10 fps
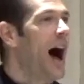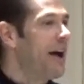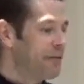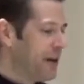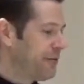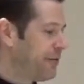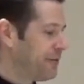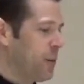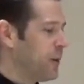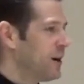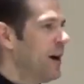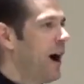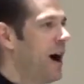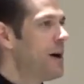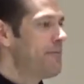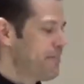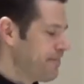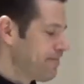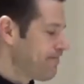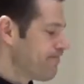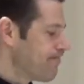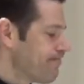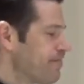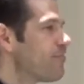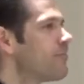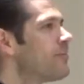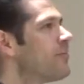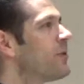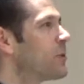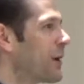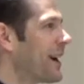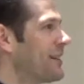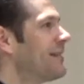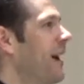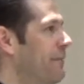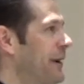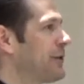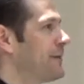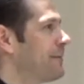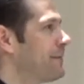I have love for storge, affection.